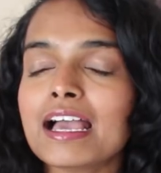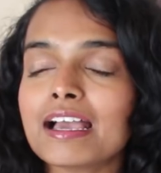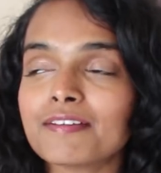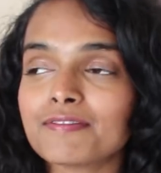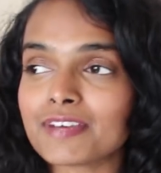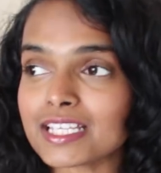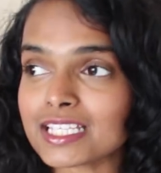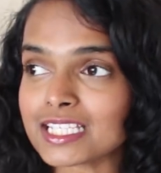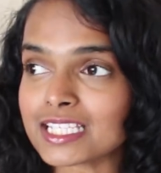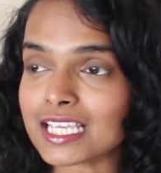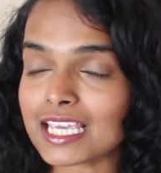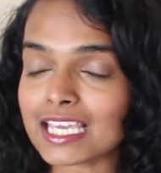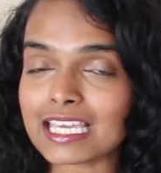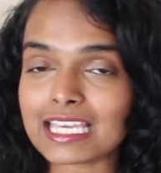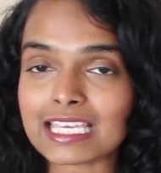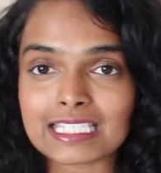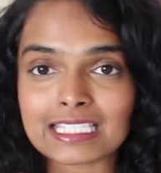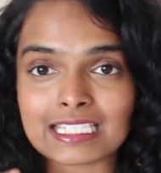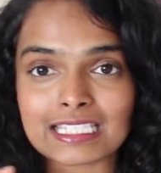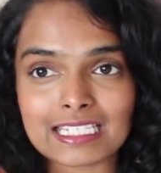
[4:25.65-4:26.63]
which
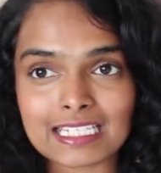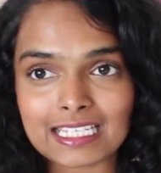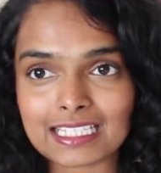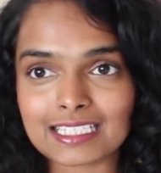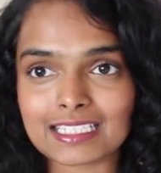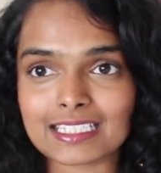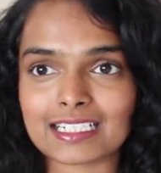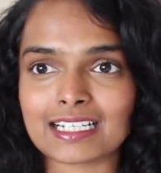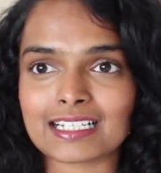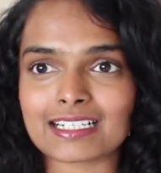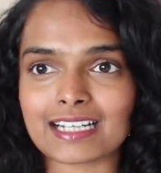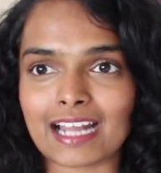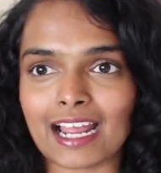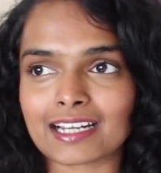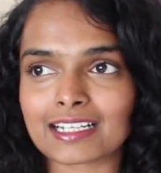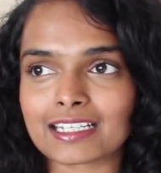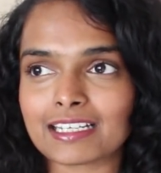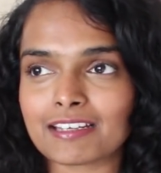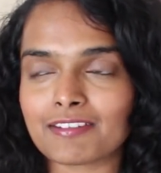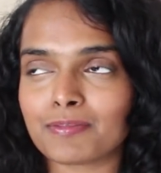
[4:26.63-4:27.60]
is neither
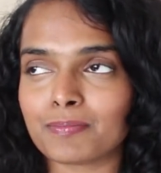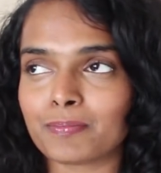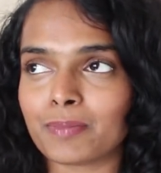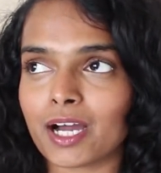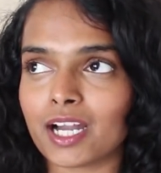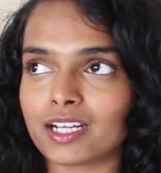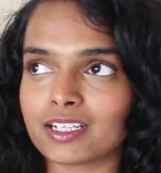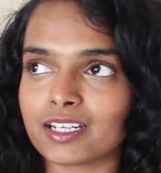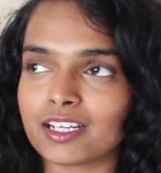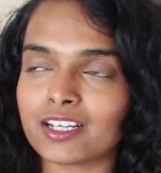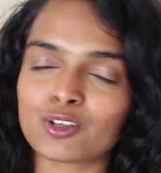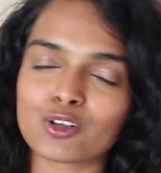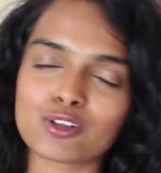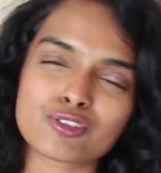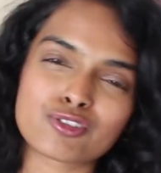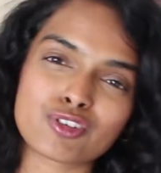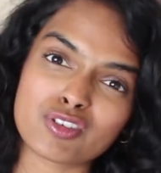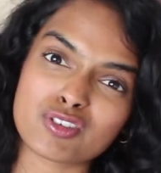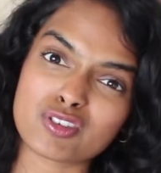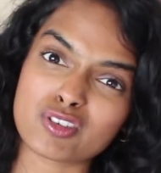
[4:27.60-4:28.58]
attractive, but it
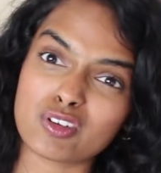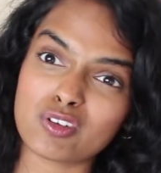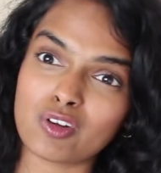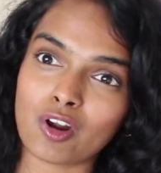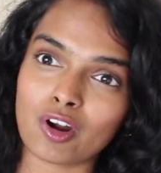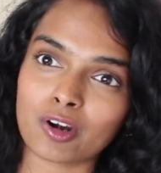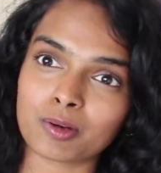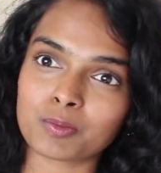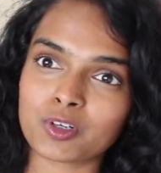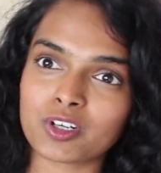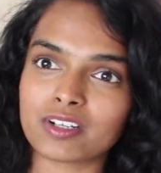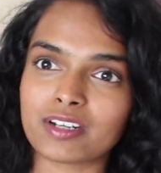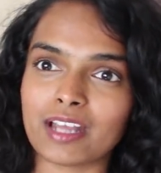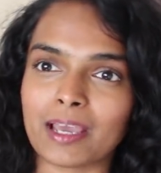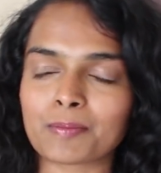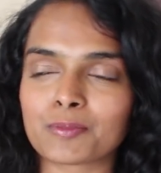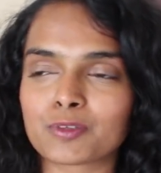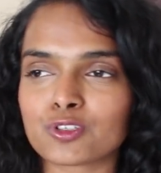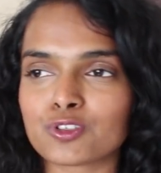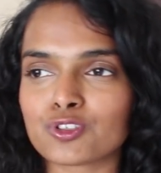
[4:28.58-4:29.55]
also is a lot more
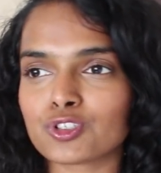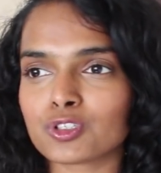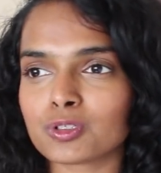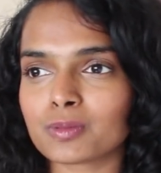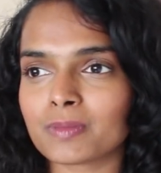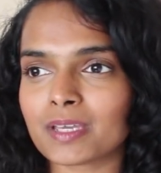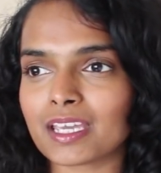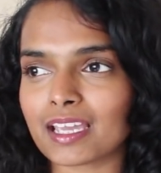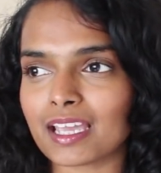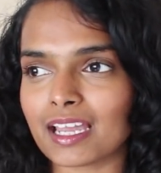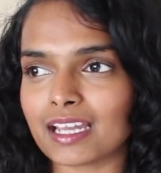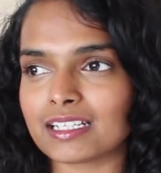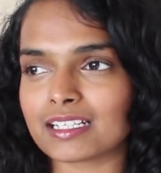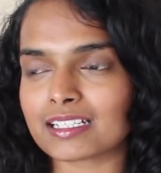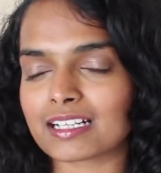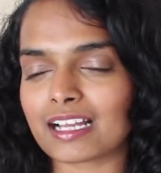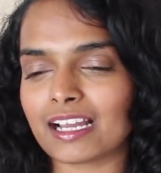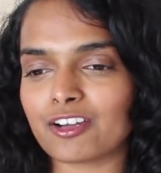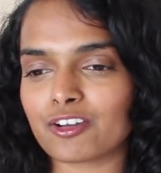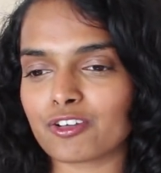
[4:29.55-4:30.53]
time consuming, and
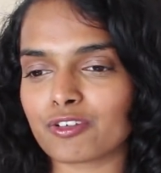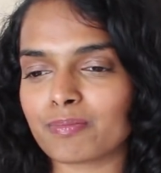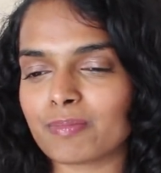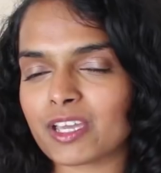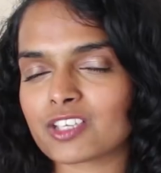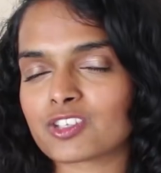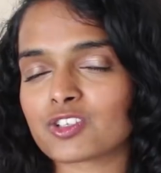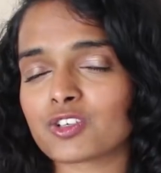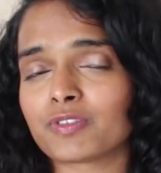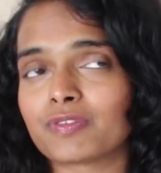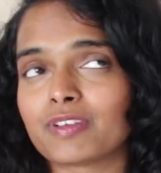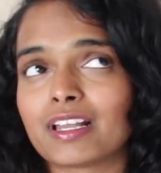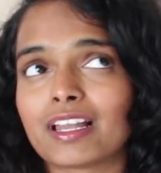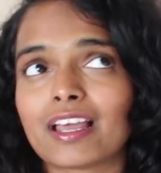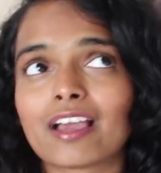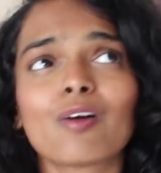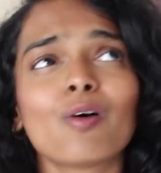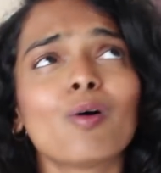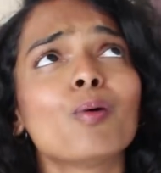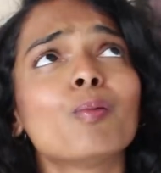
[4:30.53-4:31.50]
it kind of makes you feel
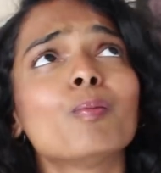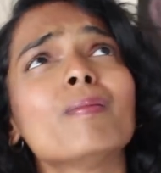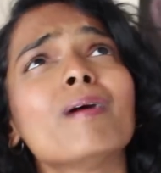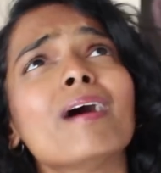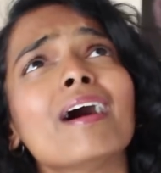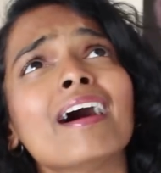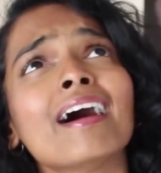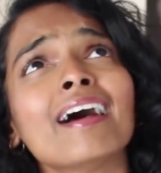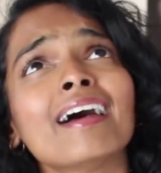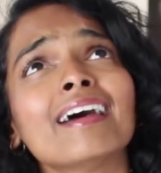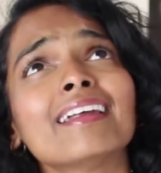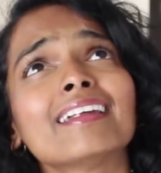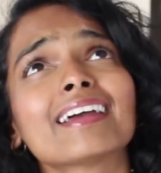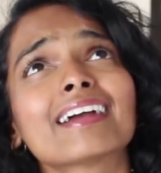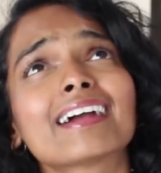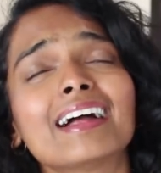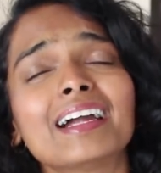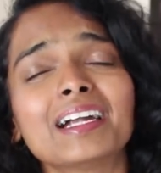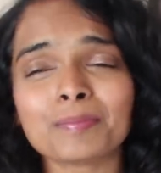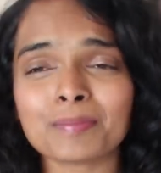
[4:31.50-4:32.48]
like, oh man,
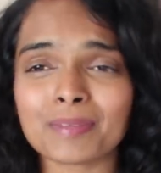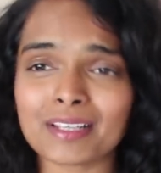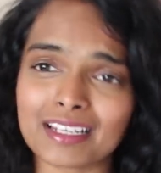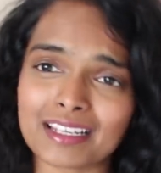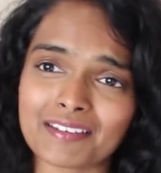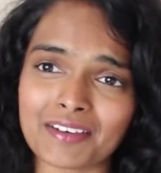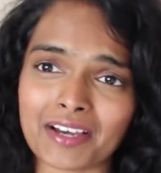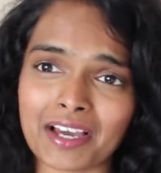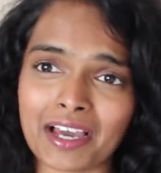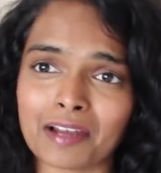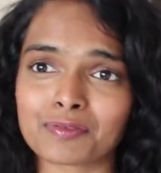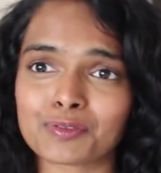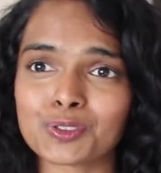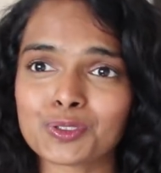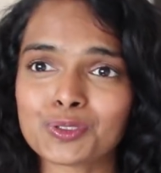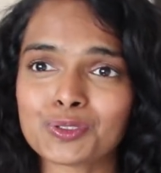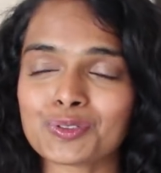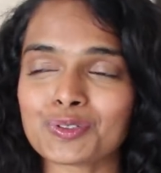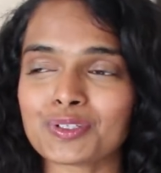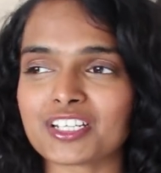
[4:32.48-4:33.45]
I can't believe I have to
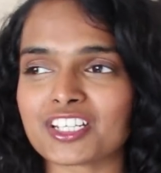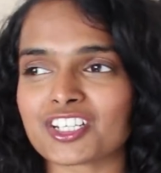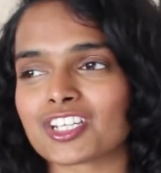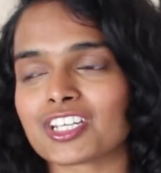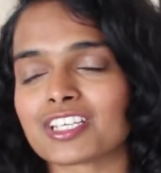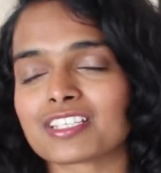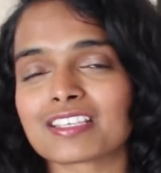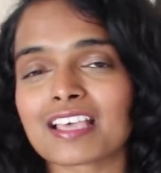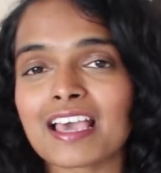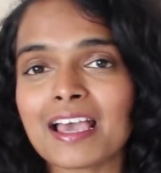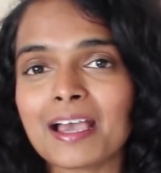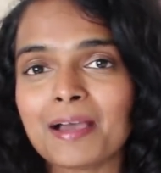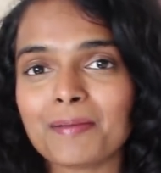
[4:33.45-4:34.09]
do dishes.